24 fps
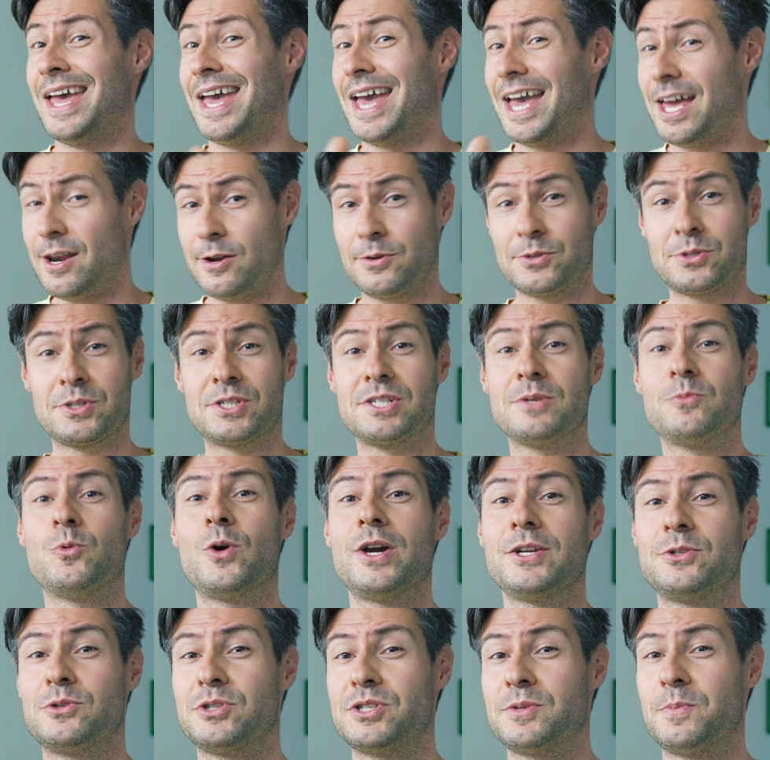and also some
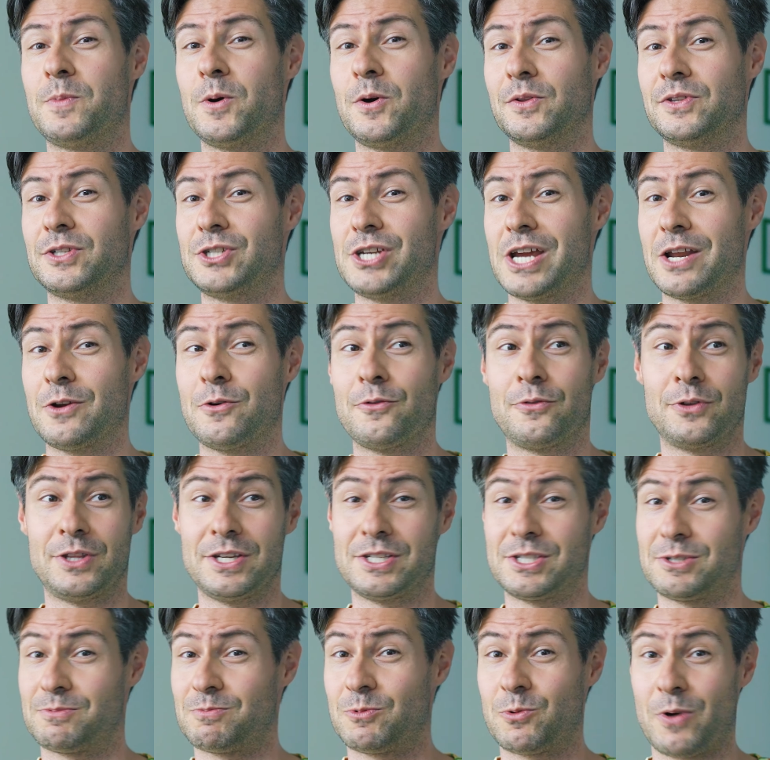ways to support the channel for
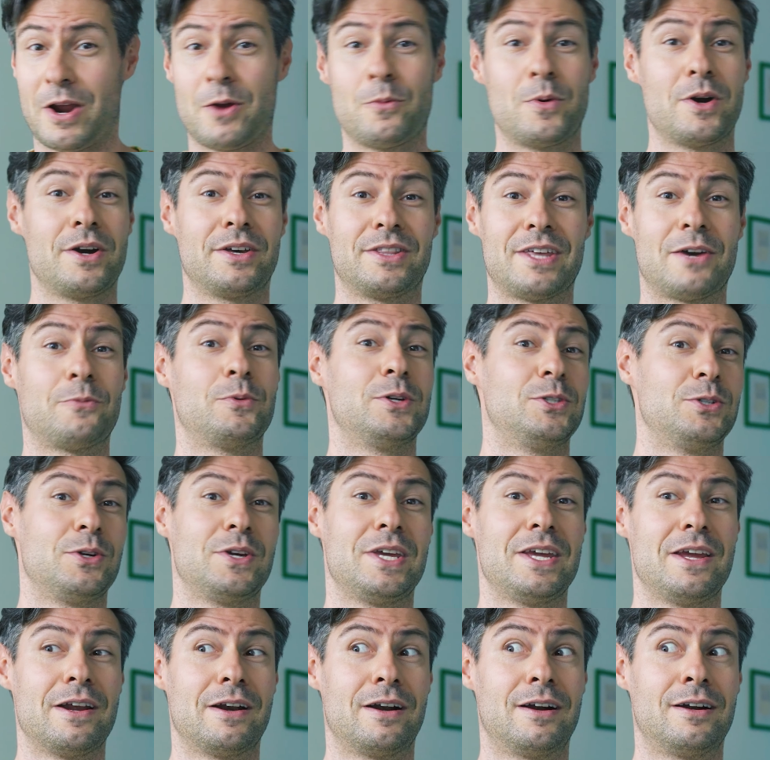this great work that we do
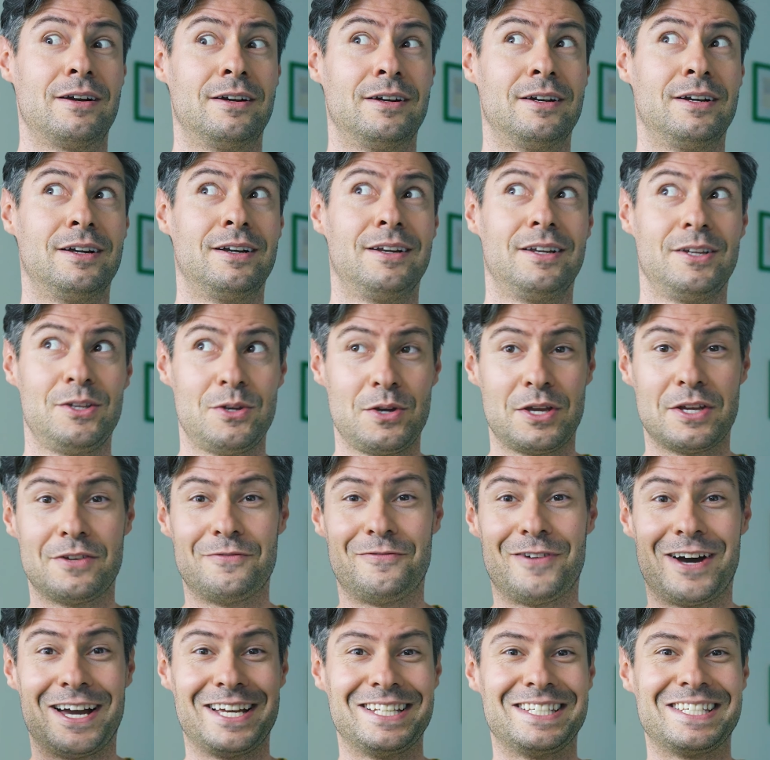here, you can
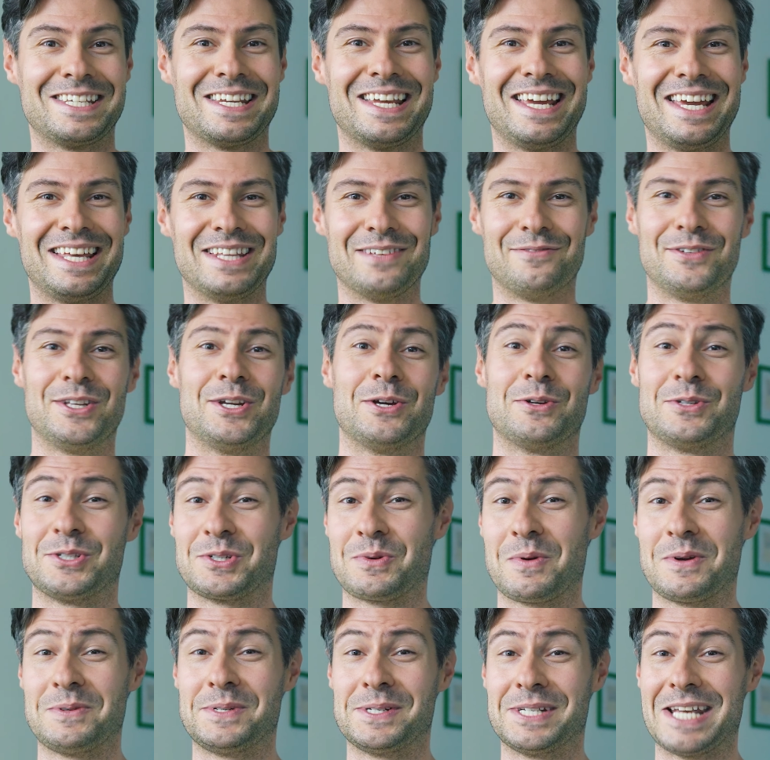find in the video
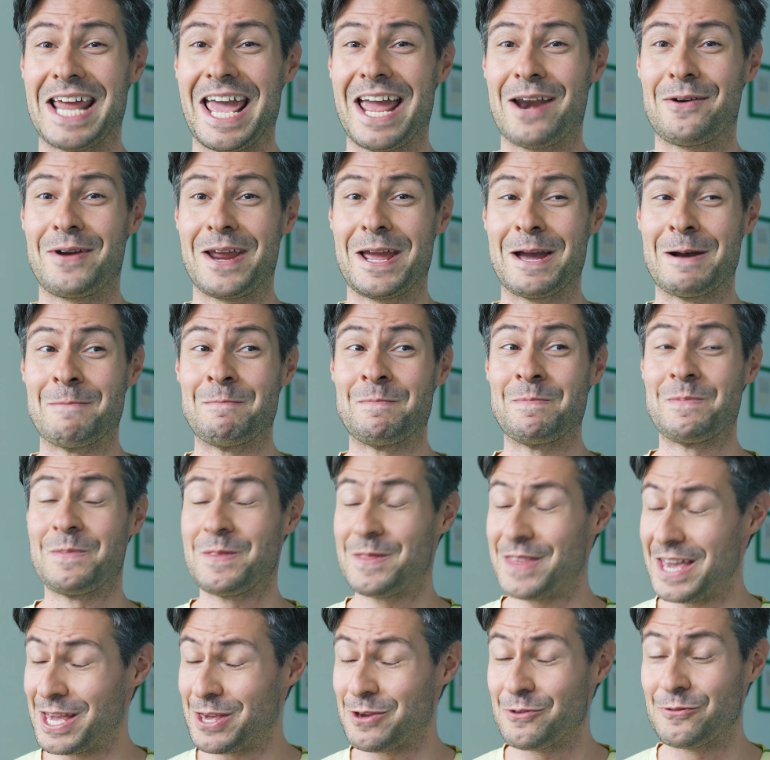description area.
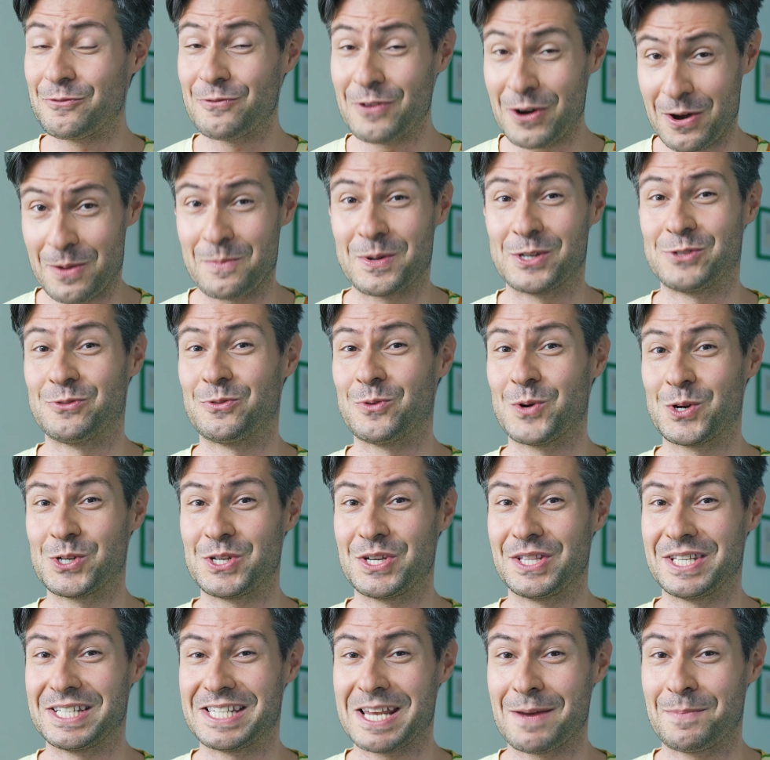Thank you very much for
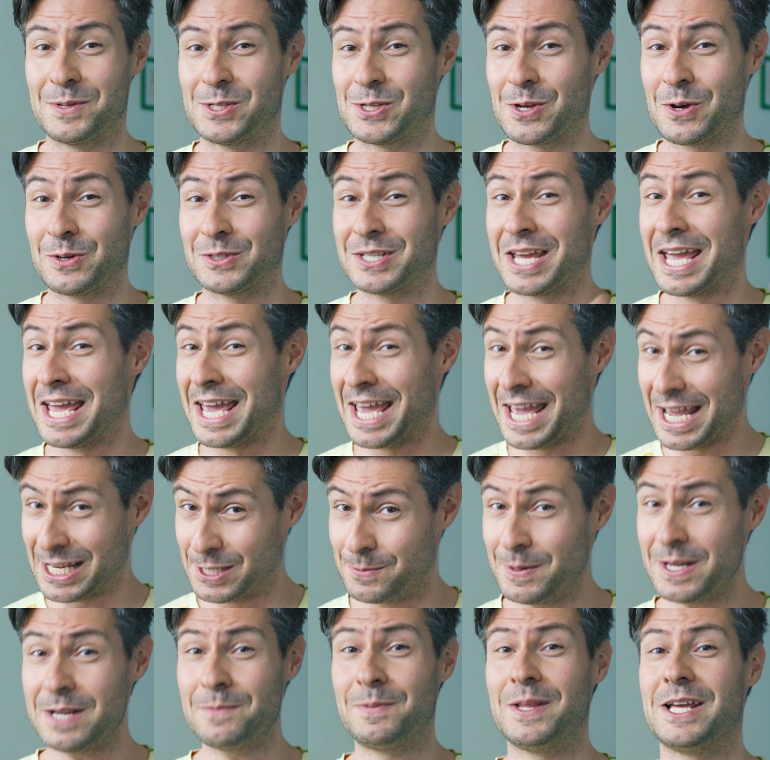watching this episode.
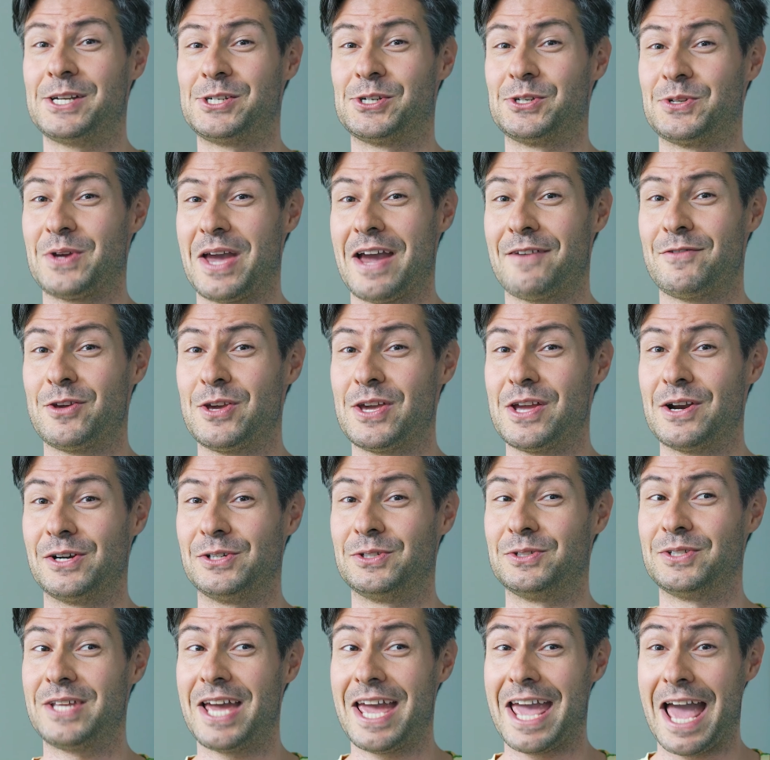It's been a pleasure to have you here
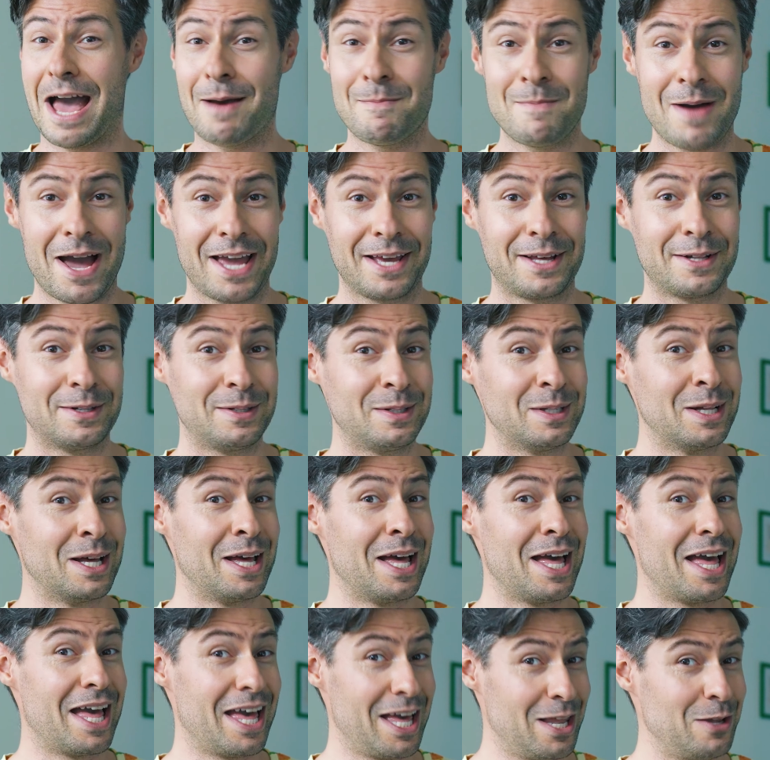today. I'm Michael,
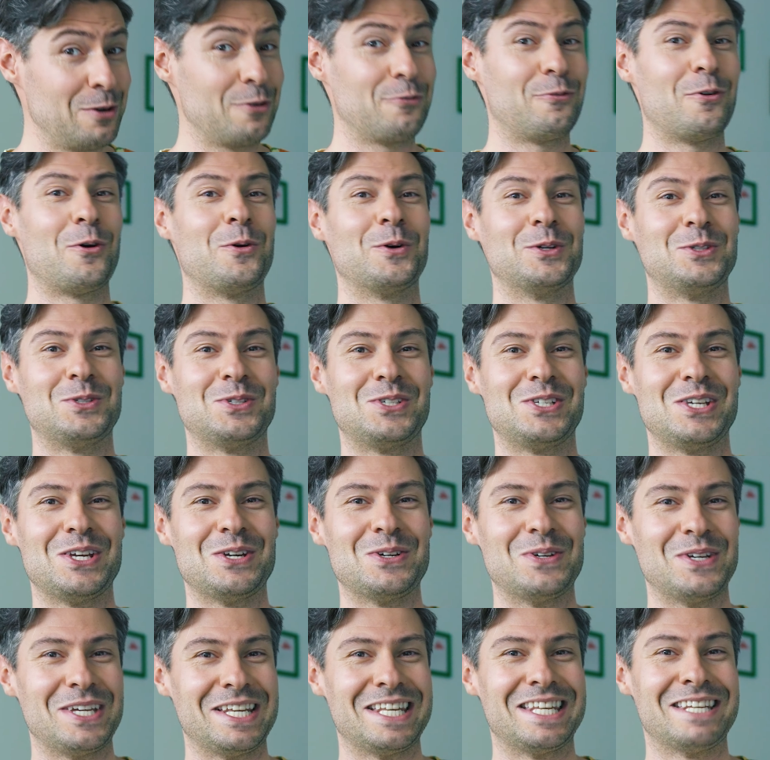and look forward to see
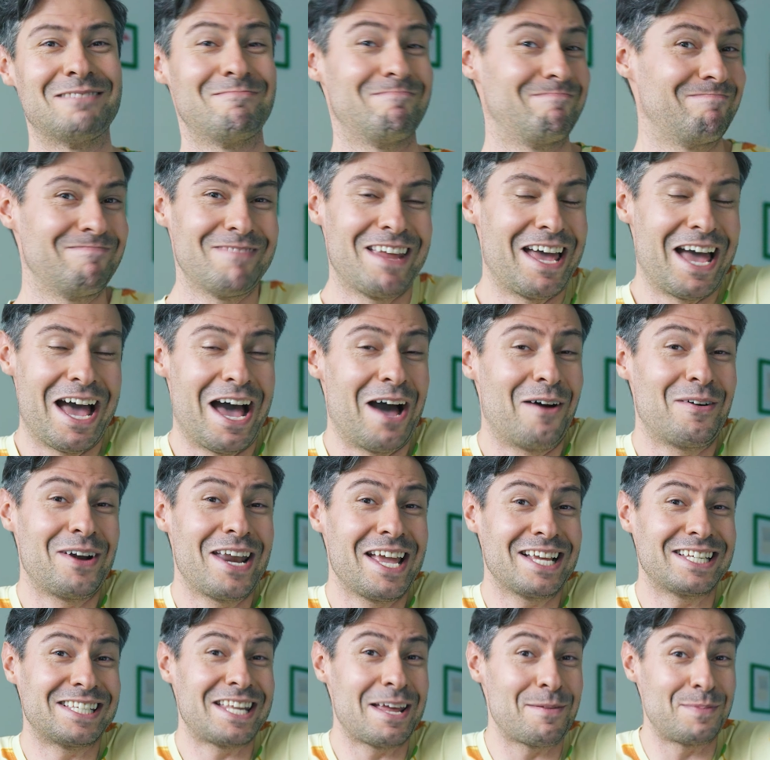you in our
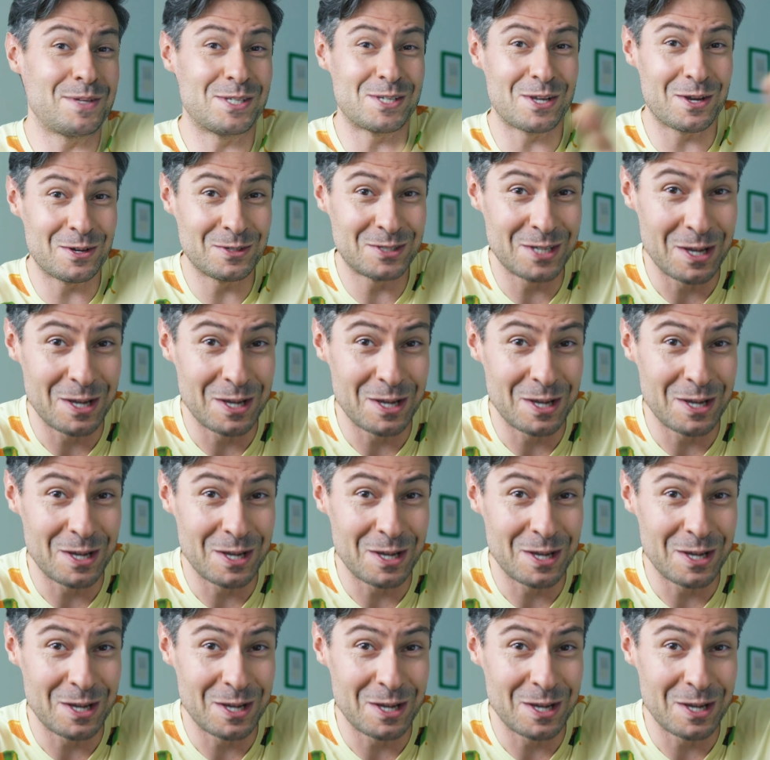next episode.